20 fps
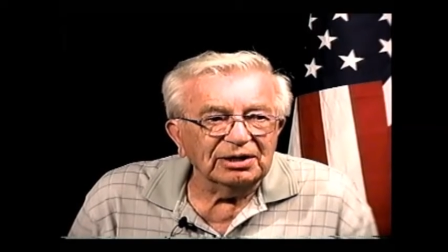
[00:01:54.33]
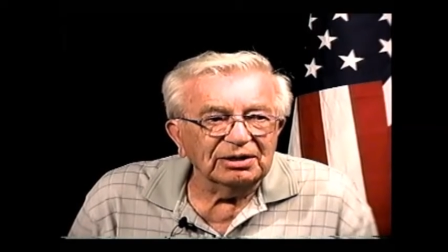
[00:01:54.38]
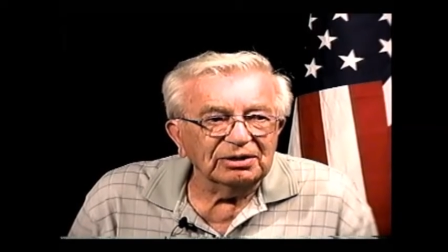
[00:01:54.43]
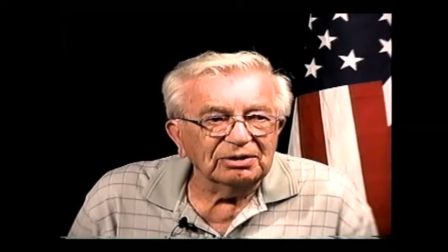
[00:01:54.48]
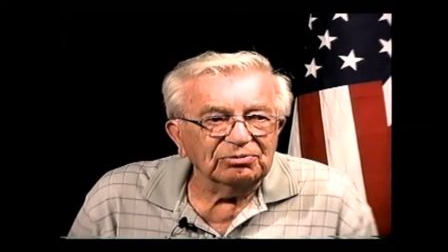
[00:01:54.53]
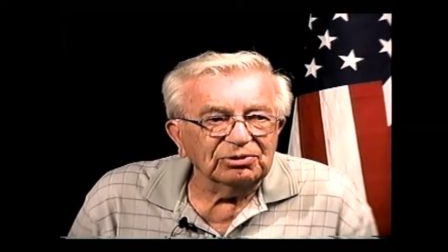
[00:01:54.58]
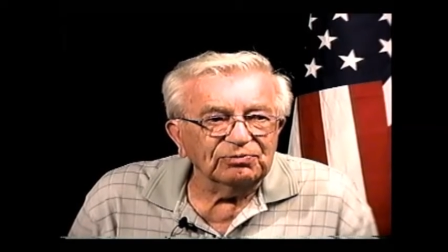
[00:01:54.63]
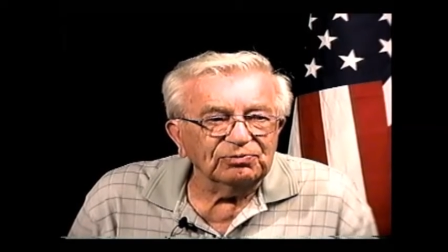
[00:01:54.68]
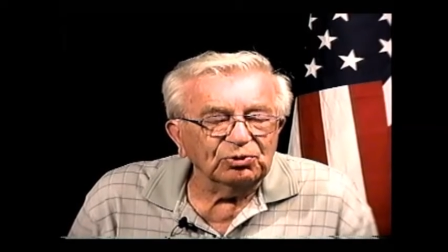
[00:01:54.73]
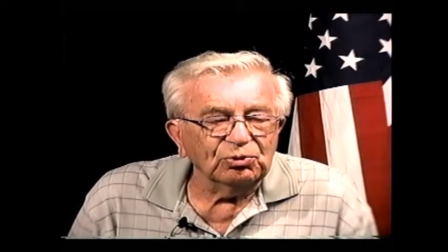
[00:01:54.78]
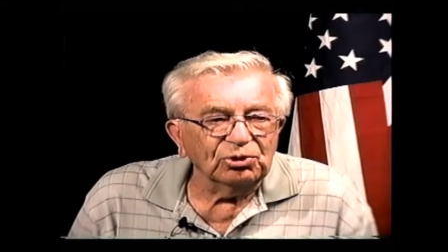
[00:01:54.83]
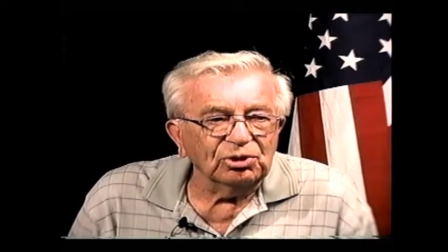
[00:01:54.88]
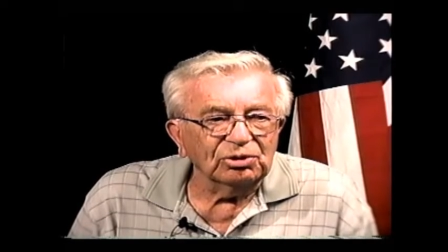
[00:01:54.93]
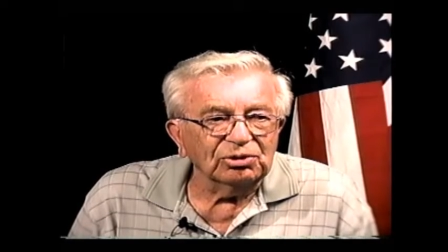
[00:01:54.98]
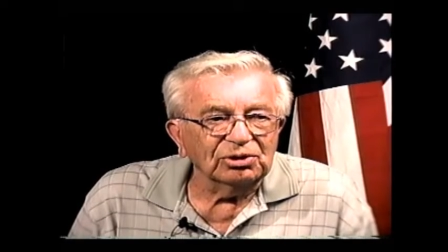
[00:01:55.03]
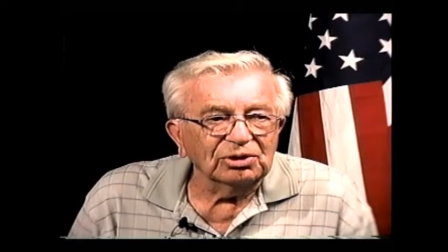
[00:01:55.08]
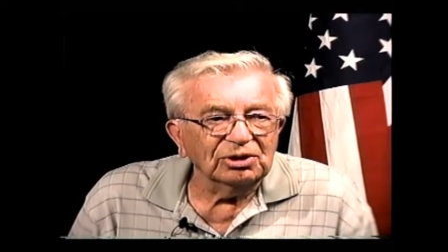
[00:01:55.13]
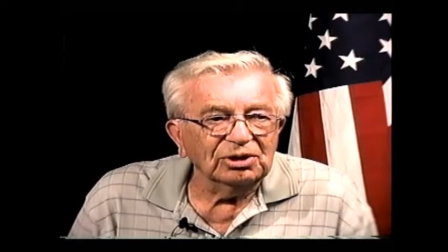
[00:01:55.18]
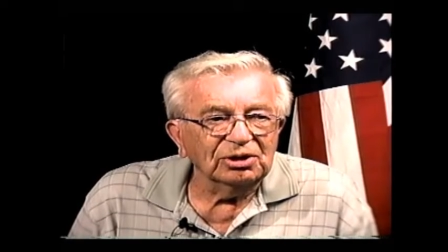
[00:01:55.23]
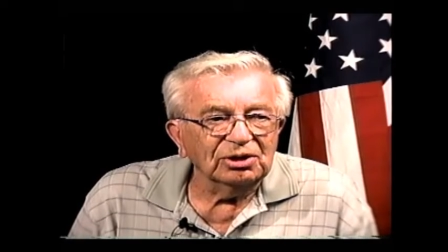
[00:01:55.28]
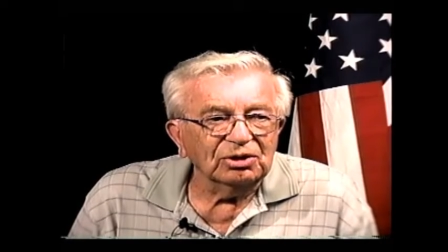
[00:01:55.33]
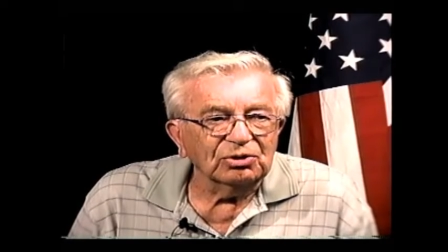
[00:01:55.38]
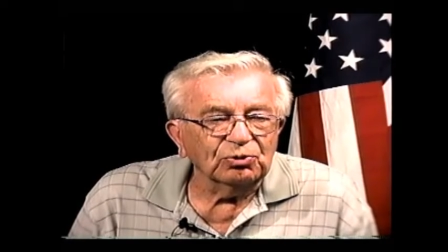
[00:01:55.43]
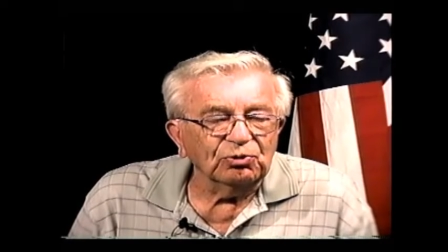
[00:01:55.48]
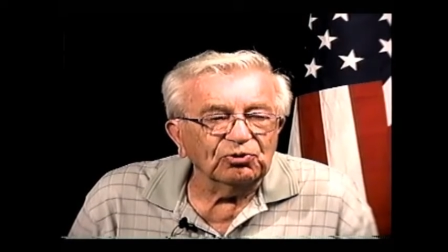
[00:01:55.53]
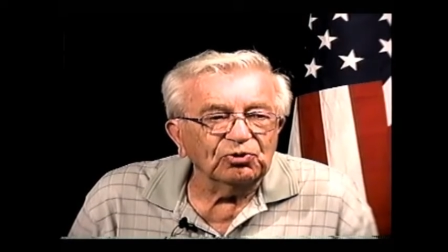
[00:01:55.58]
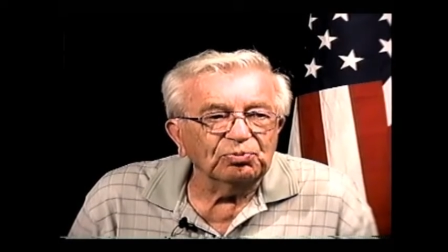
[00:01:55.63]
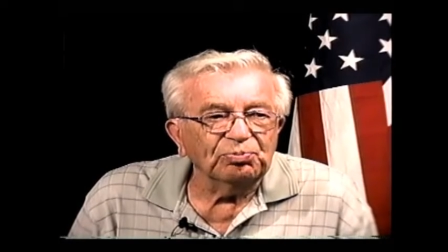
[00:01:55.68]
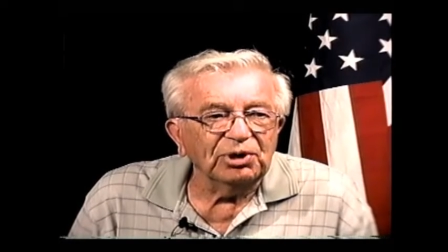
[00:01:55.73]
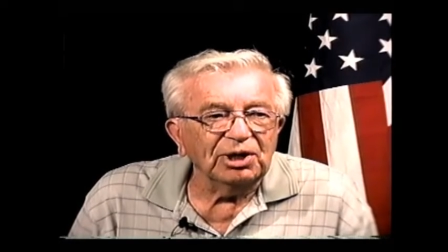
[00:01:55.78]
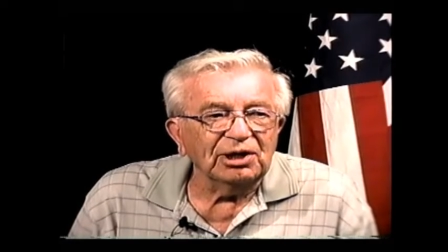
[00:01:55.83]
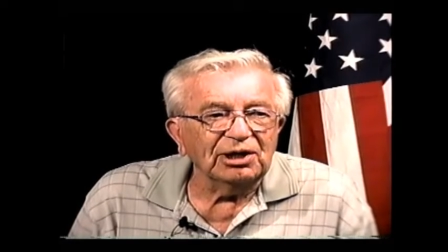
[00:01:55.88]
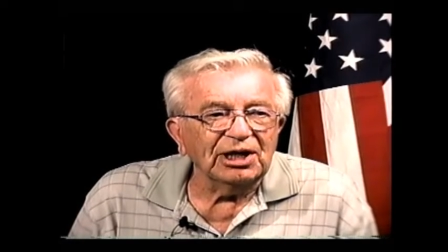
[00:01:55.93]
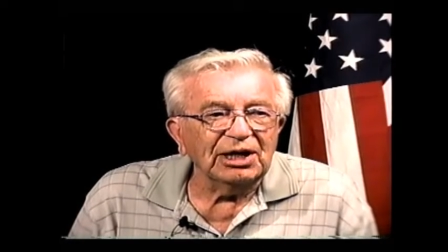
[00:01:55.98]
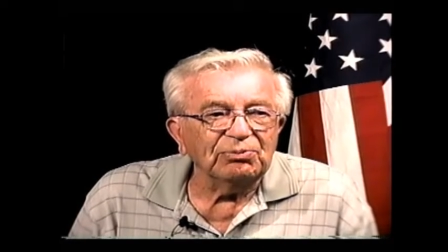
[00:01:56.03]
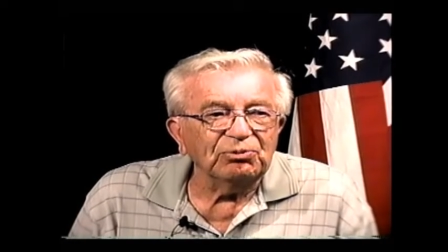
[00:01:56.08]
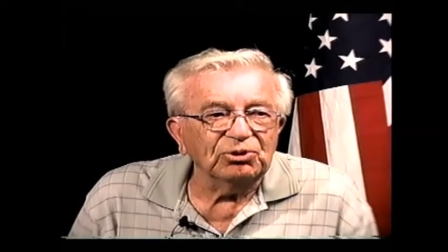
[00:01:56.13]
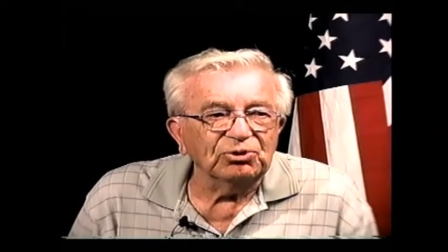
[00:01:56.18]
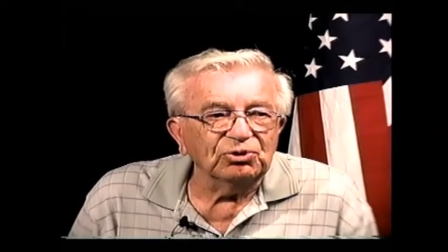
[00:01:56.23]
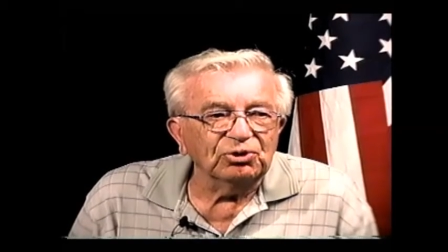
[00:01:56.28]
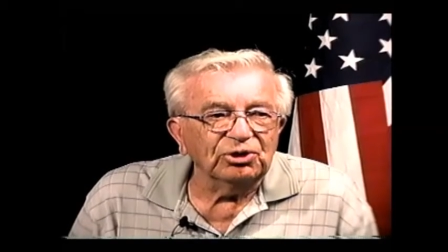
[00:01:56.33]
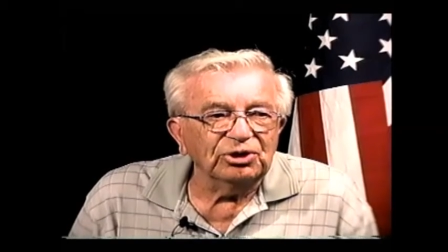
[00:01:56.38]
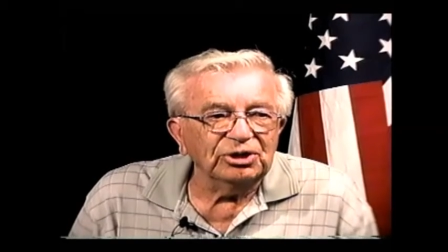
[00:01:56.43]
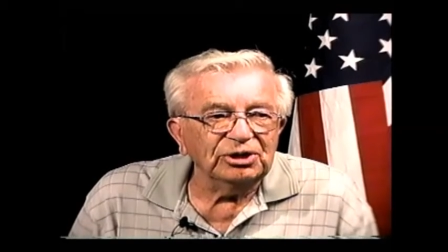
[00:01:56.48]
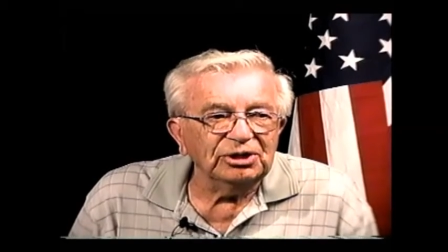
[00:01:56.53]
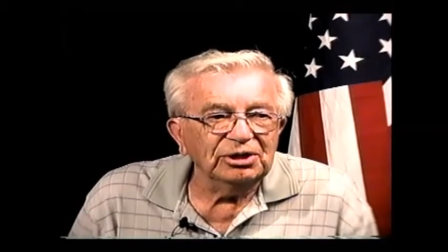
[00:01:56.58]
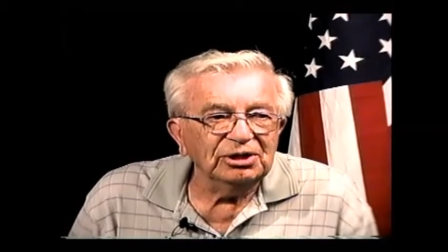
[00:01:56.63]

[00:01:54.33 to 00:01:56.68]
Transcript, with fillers: We flew to Goose Bay, Labrador,